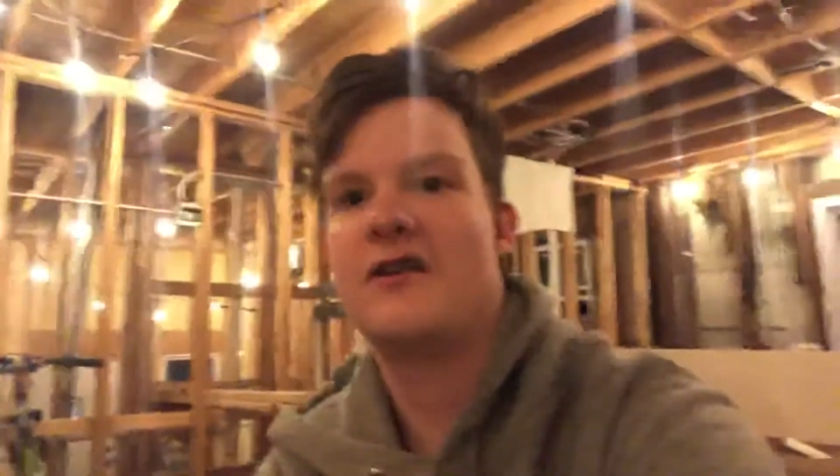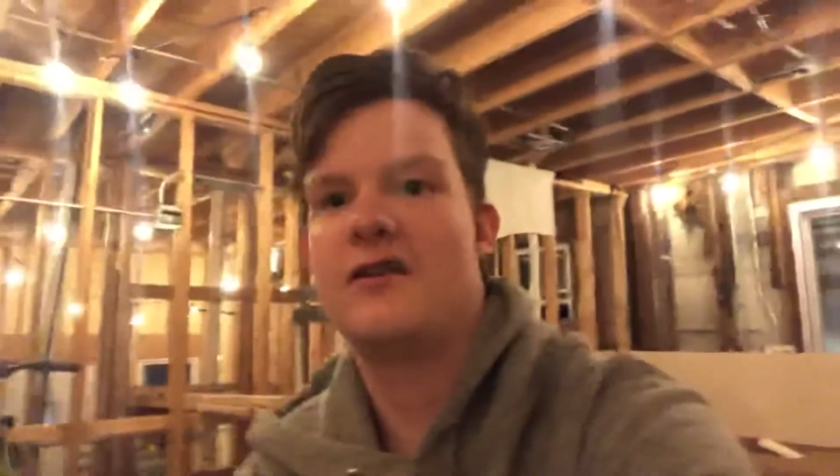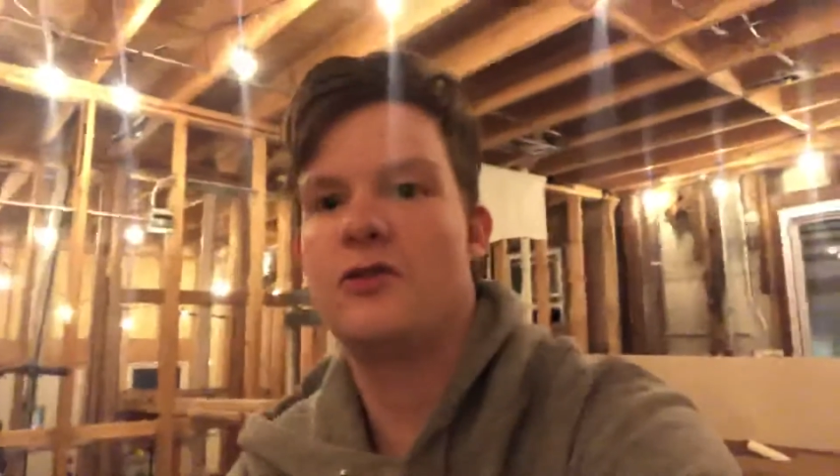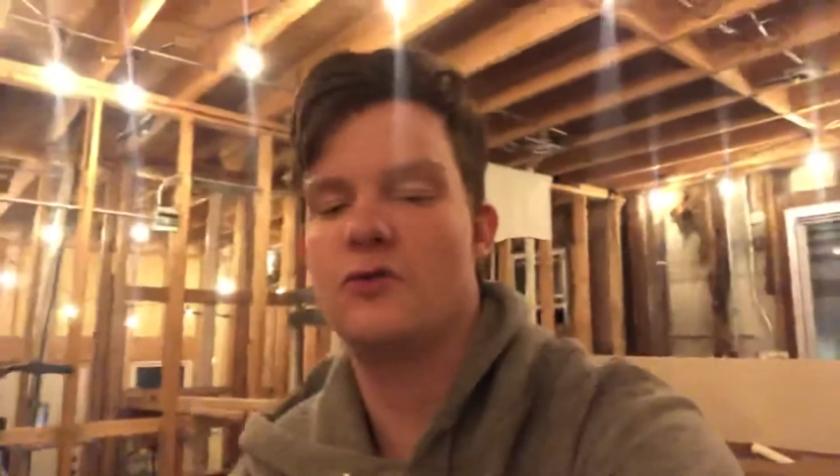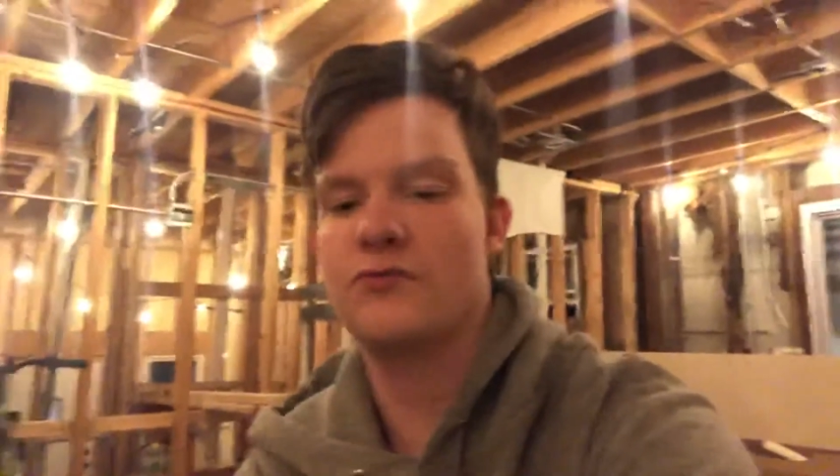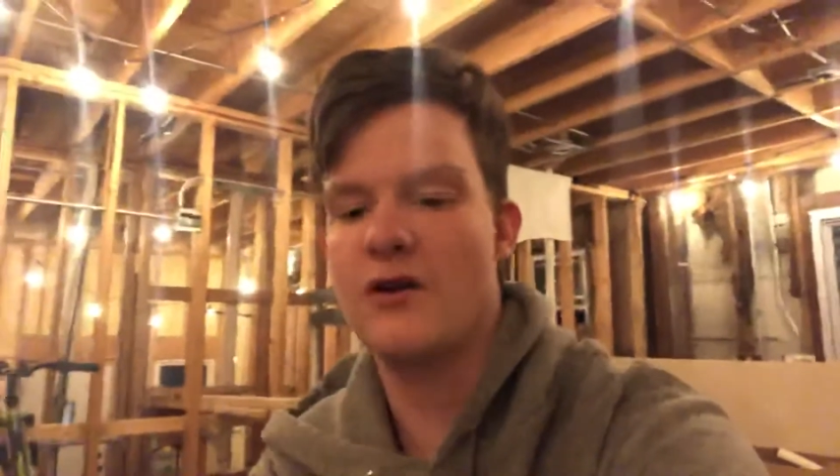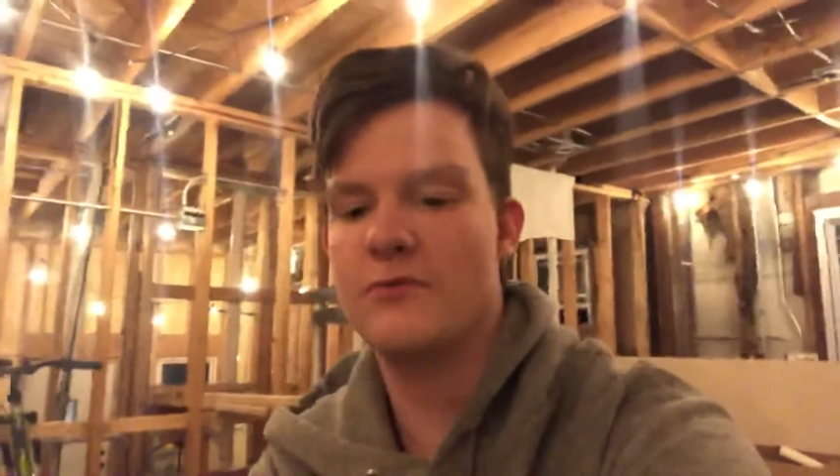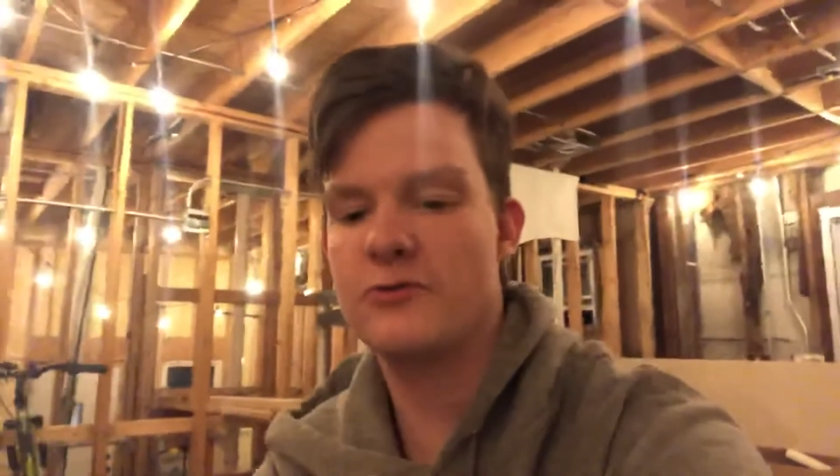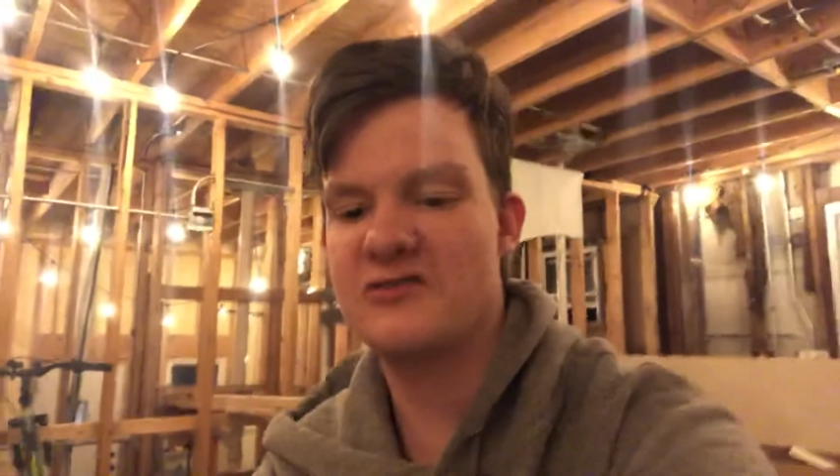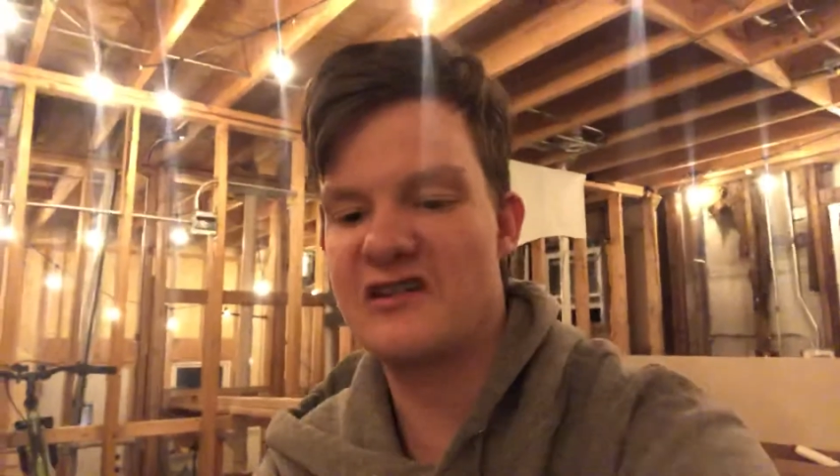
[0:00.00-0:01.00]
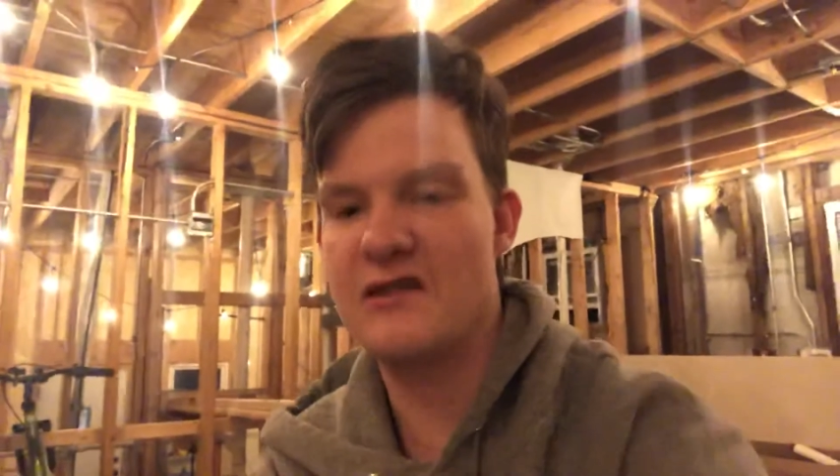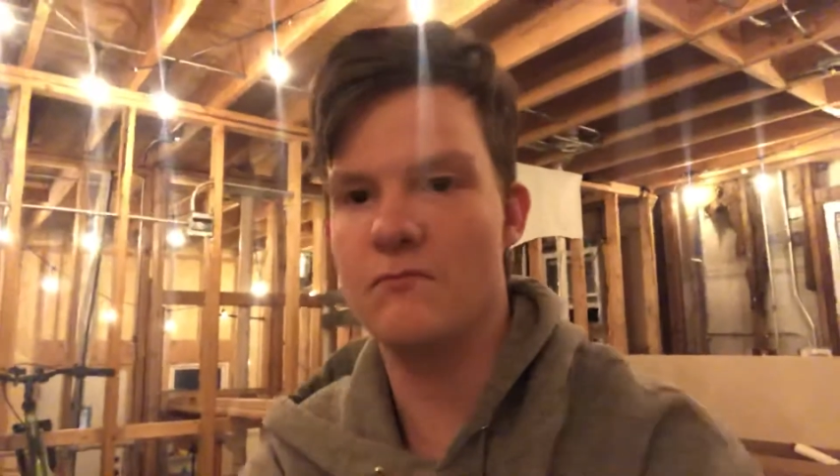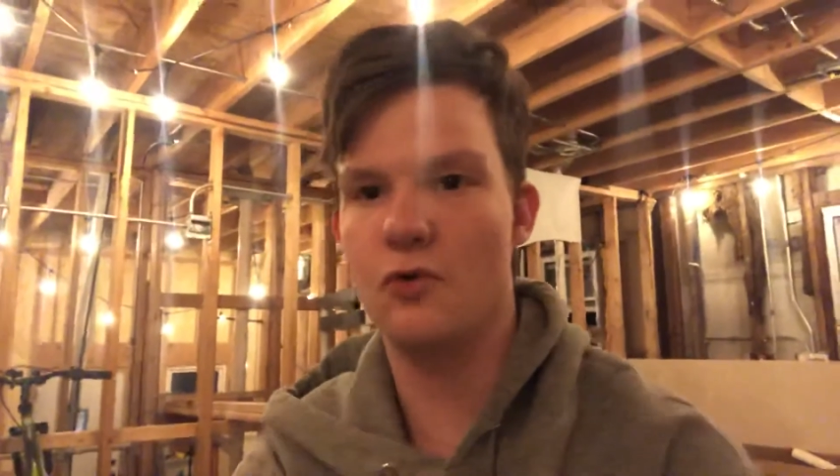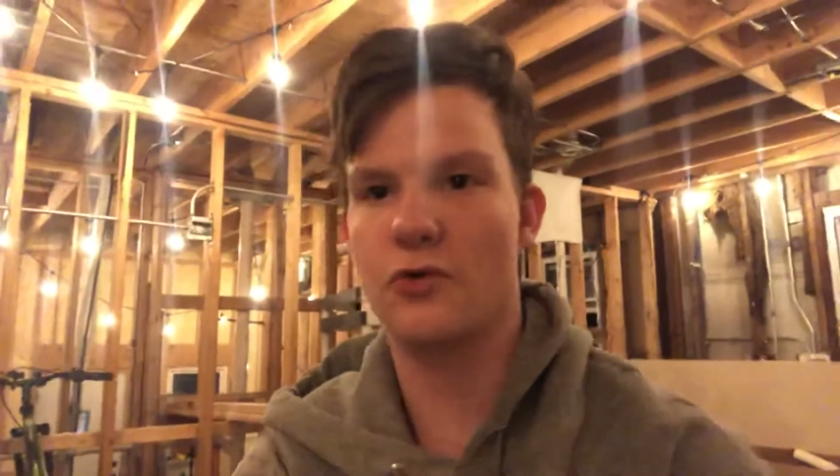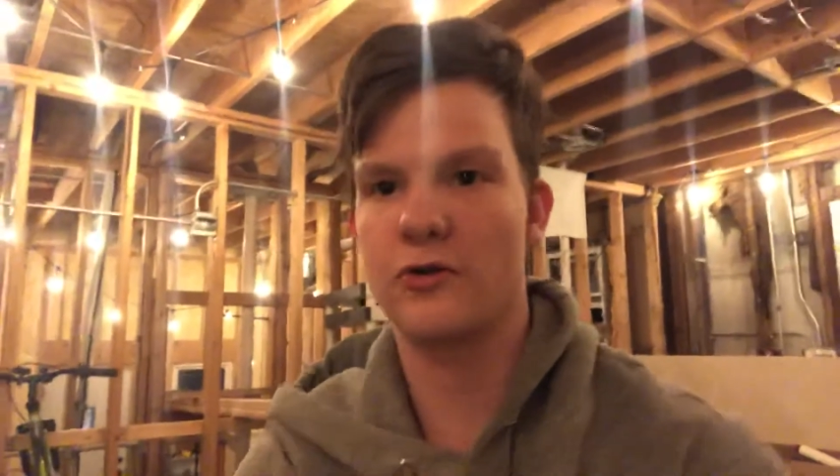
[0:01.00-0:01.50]
the rubber to get
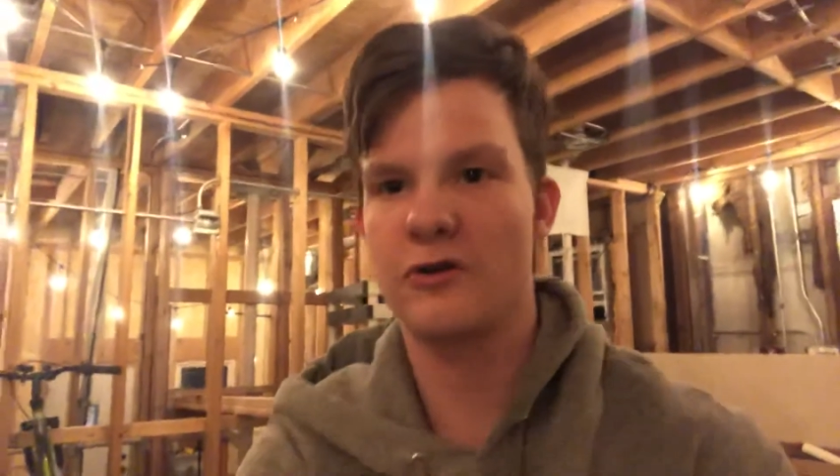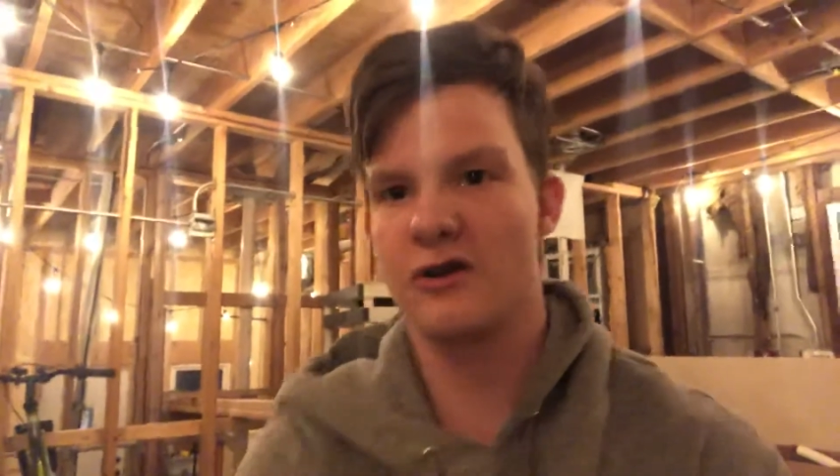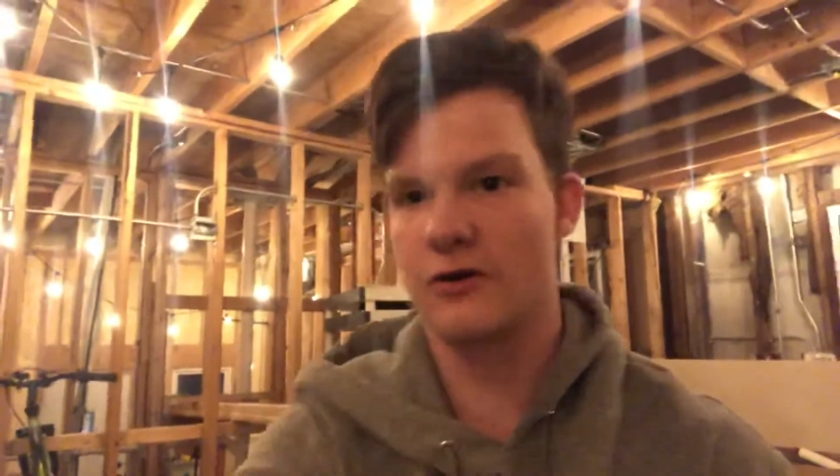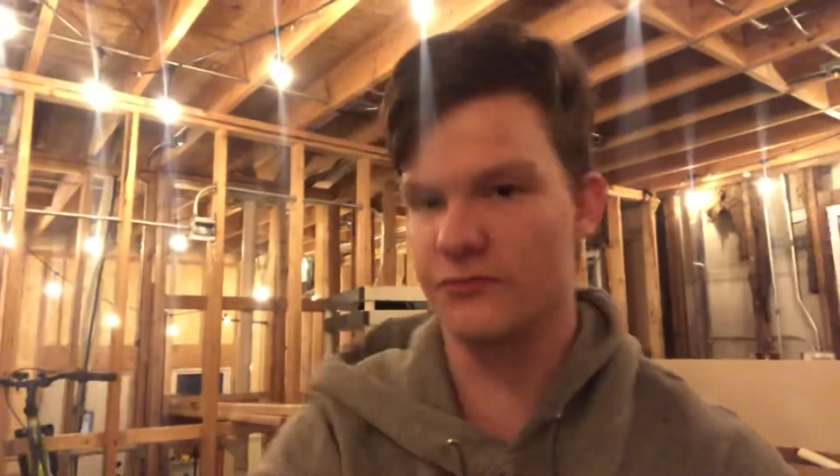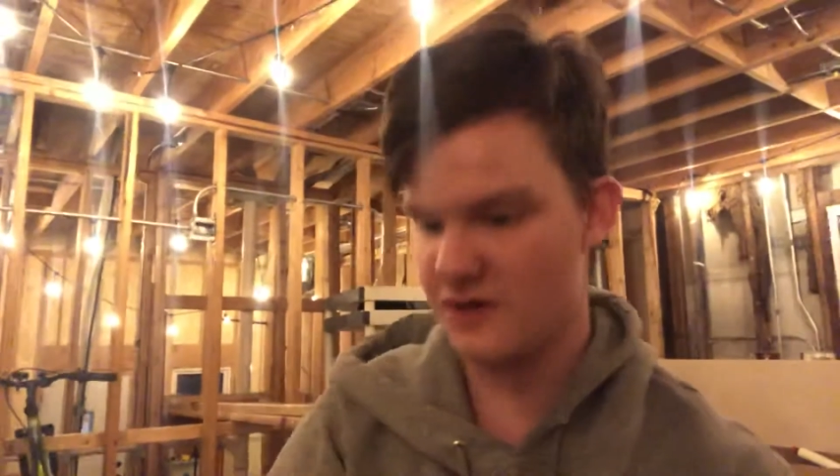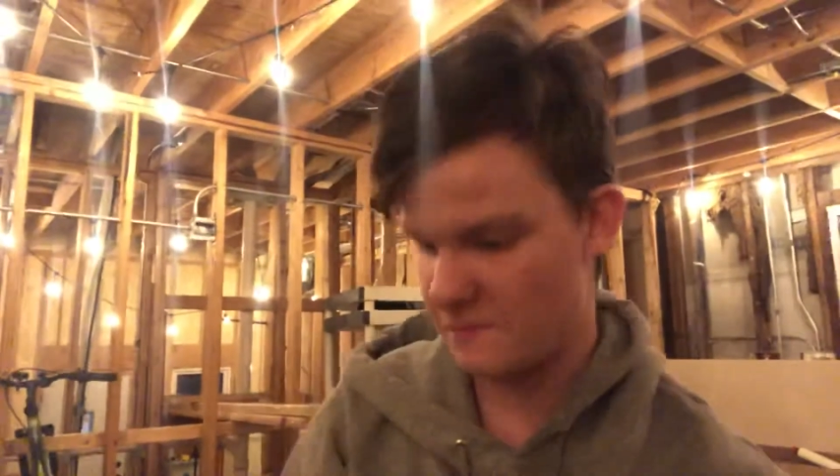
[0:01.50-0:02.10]
more grip